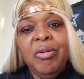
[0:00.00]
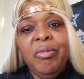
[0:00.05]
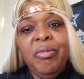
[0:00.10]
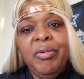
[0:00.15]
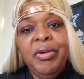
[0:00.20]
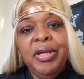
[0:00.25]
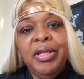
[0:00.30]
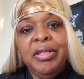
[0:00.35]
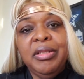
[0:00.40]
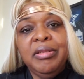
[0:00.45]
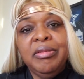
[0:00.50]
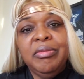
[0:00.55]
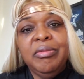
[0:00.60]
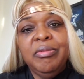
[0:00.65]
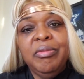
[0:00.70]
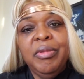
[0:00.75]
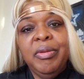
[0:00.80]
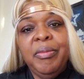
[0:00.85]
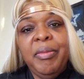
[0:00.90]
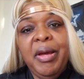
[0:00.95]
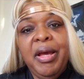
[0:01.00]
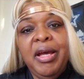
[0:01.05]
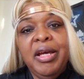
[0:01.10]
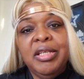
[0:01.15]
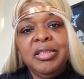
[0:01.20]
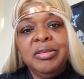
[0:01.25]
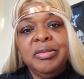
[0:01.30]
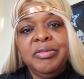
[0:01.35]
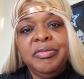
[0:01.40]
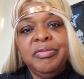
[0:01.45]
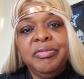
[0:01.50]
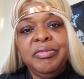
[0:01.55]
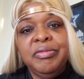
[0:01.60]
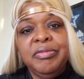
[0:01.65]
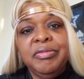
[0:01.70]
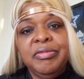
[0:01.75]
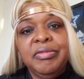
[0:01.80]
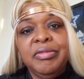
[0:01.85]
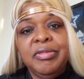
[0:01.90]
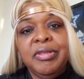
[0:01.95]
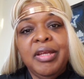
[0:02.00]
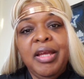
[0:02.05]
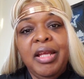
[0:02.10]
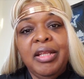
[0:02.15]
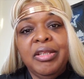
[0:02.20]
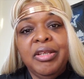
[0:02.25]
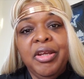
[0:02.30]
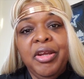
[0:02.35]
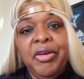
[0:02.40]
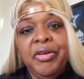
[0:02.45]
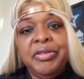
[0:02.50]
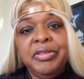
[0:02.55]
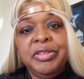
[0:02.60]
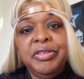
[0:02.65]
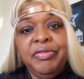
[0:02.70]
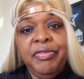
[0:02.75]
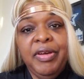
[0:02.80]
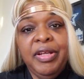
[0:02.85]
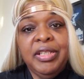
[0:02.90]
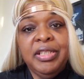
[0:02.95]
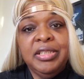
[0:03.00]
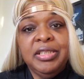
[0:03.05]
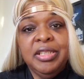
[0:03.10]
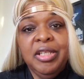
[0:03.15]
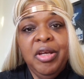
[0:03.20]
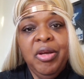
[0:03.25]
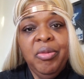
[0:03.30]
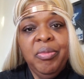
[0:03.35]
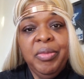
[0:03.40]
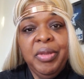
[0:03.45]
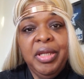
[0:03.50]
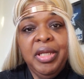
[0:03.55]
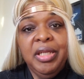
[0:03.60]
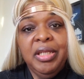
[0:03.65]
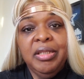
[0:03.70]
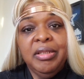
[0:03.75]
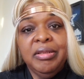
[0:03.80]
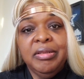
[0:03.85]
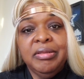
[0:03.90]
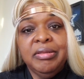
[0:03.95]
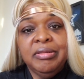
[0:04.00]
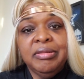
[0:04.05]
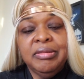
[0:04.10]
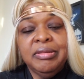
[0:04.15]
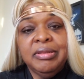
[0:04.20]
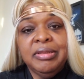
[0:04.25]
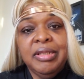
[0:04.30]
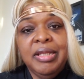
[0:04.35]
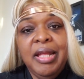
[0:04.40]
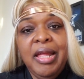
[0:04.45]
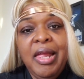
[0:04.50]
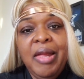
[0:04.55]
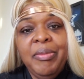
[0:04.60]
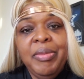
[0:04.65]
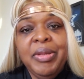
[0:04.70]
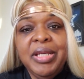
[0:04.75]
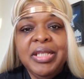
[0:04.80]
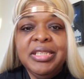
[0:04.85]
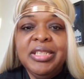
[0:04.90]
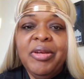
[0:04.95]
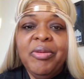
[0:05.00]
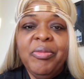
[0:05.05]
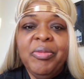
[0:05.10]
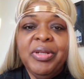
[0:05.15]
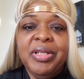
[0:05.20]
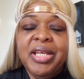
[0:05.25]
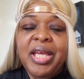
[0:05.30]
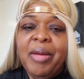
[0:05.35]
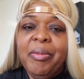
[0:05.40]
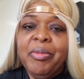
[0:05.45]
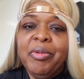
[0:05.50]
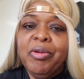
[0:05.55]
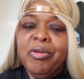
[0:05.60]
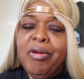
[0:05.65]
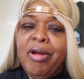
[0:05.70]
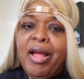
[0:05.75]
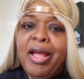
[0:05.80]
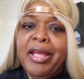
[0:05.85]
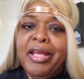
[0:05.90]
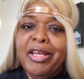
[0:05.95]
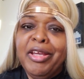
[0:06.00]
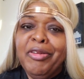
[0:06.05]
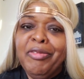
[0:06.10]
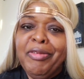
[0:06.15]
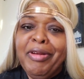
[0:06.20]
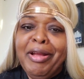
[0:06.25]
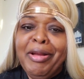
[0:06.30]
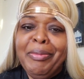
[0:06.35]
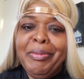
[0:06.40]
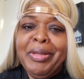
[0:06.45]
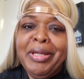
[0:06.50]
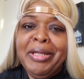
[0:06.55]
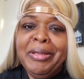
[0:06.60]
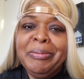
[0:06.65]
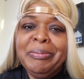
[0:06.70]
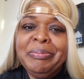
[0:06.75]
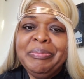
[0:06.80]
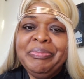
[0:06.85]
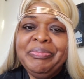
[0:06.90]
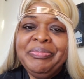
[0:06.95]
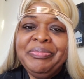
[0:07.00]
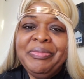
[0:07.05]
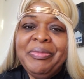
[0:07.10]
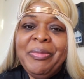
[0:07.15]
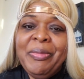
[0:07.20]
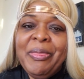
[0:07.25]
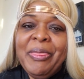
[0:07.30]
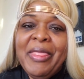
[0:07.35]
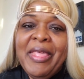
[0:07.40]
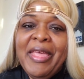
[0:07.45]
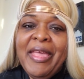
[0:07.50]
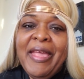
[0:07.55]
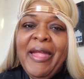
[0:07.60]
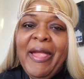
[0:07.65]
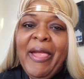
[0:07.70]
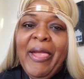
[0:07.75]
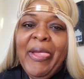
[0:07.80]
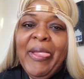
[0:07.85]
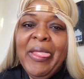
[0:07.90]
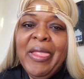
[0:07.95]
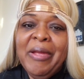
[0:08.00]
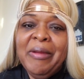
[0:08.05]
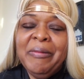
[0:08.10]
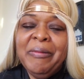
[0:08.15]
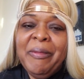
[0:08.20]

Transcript: When my husband got the courage to finally tell me, because everyone kept crying around me and